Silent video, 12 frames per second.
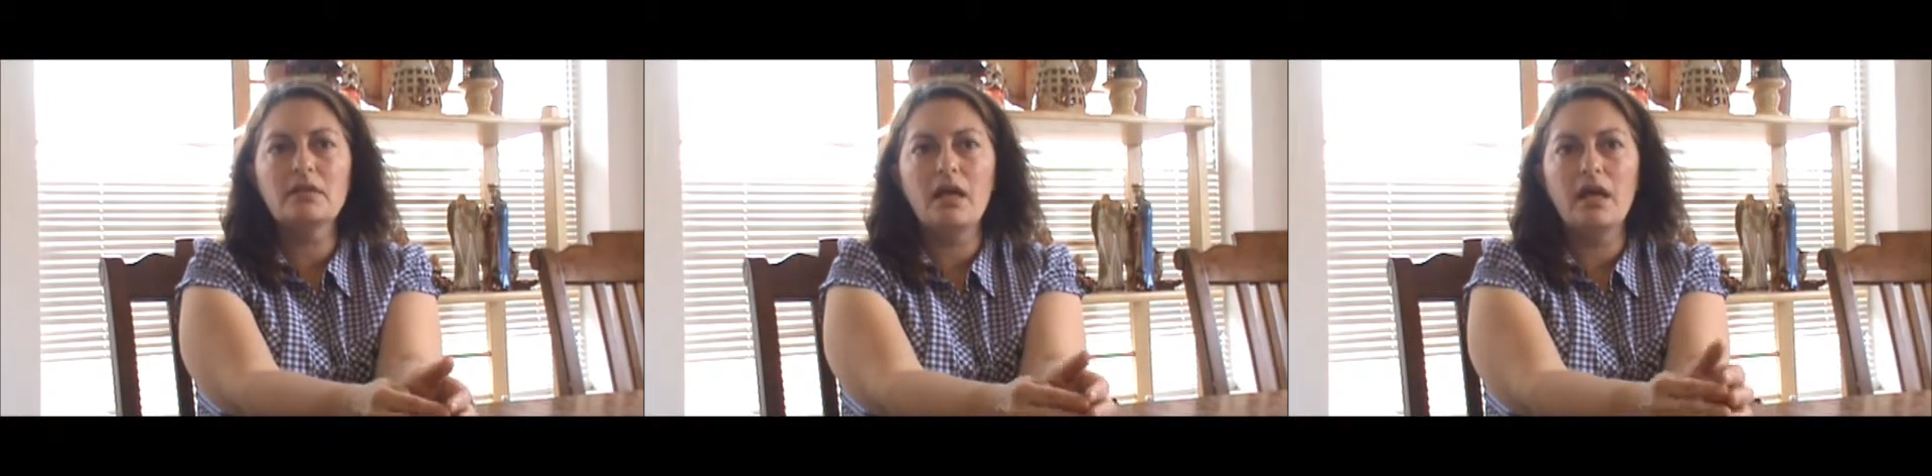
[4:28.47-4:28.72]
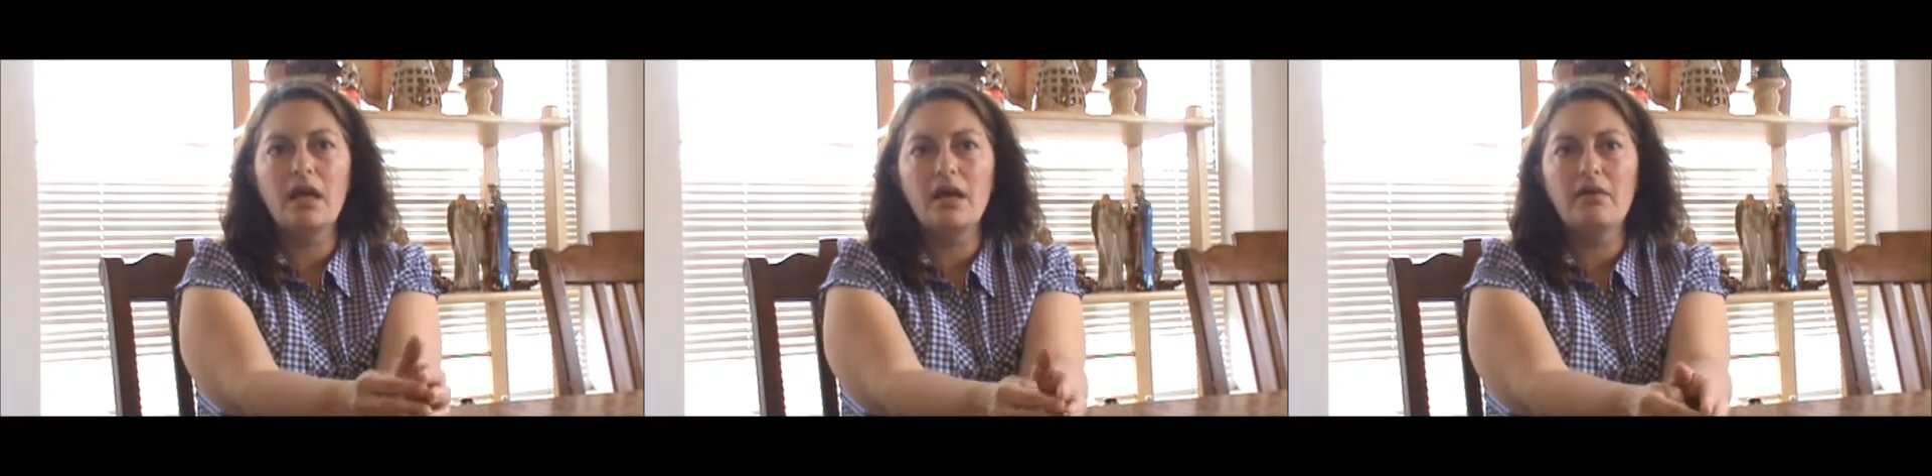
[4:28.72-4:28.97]

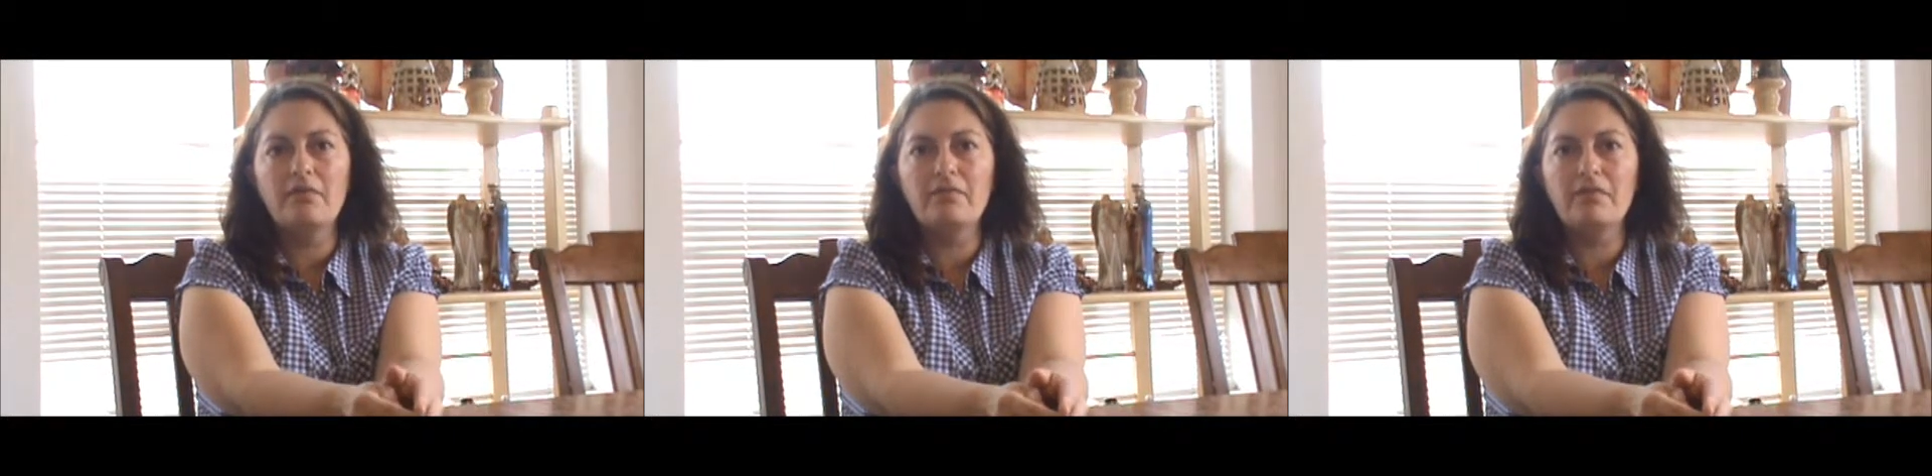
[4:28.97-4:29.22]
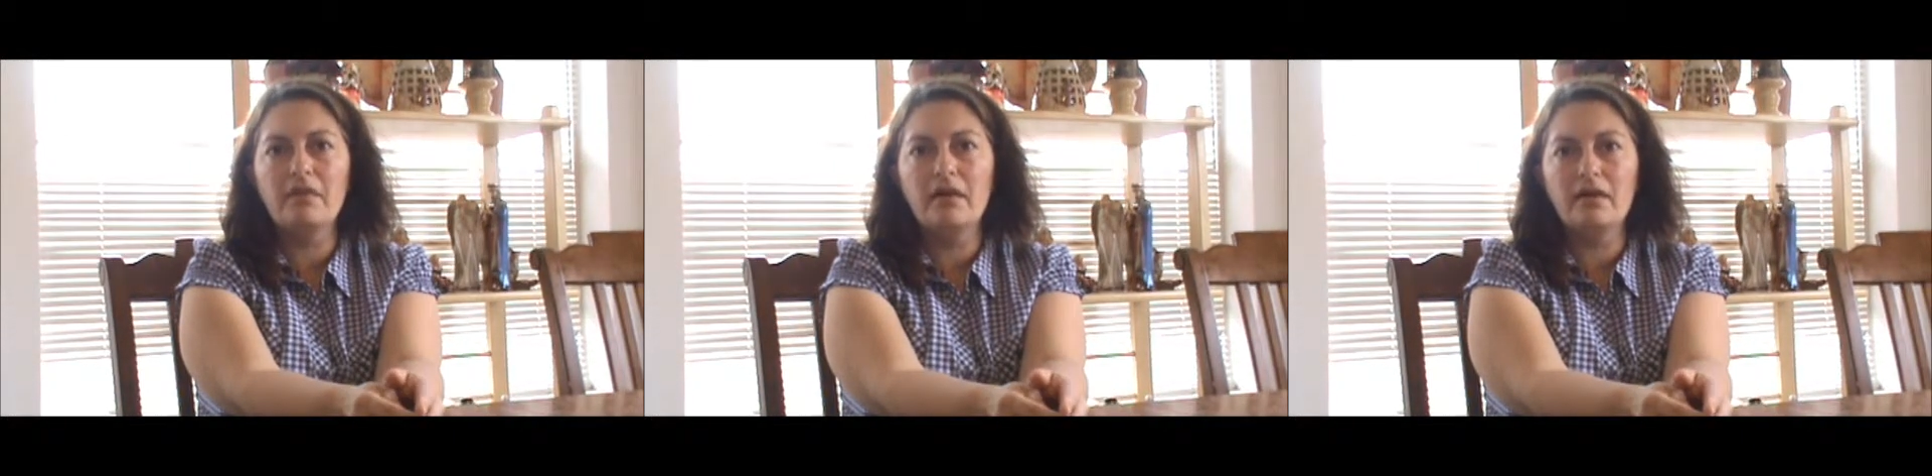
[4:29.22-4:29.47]
they
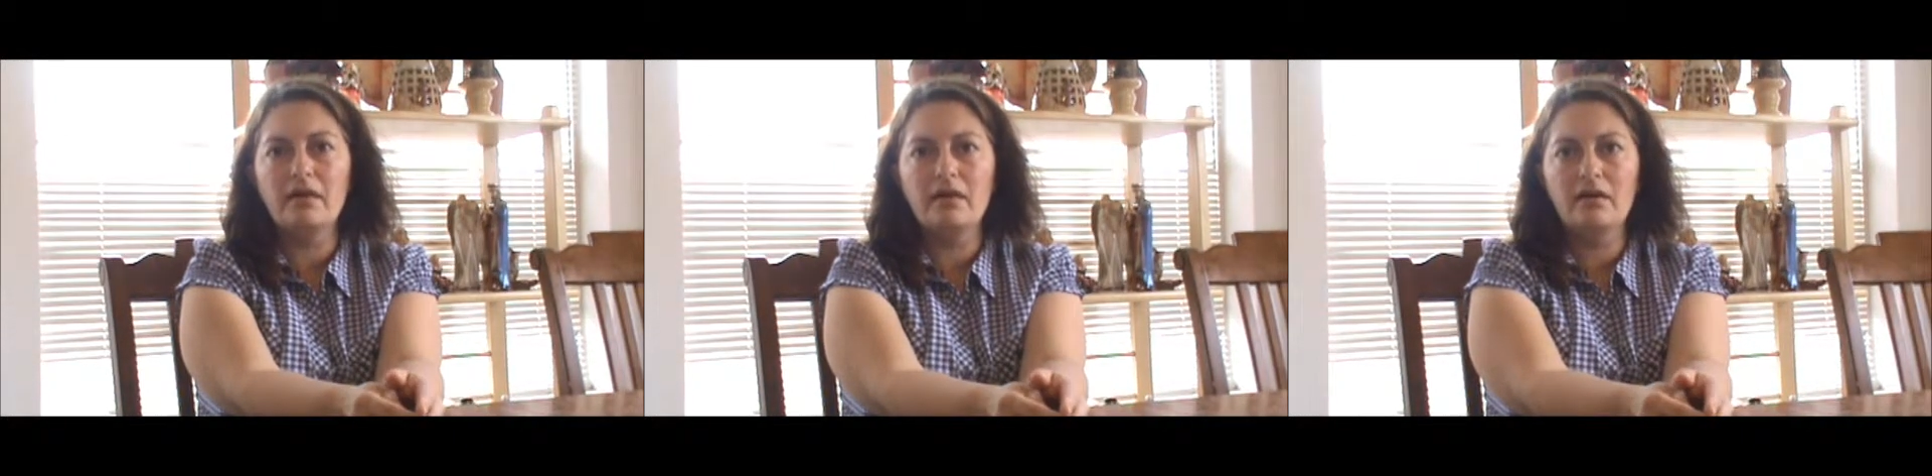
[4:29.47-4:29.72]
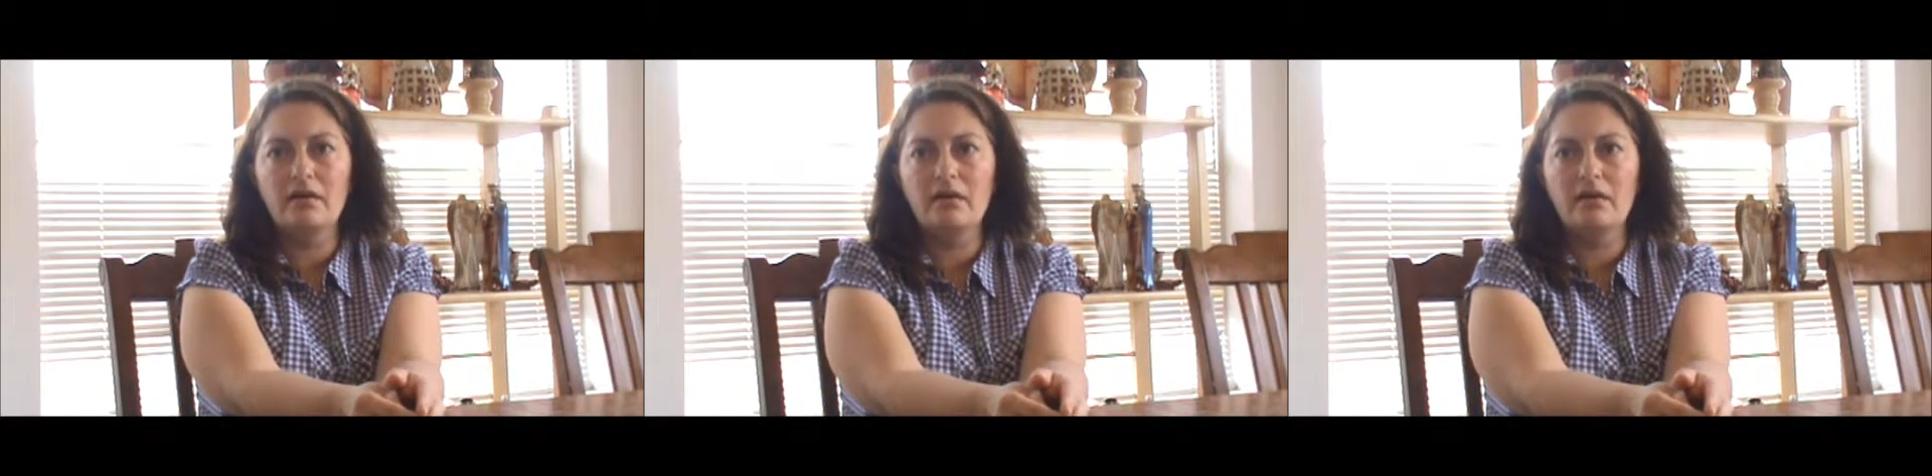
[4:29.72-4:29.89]
have like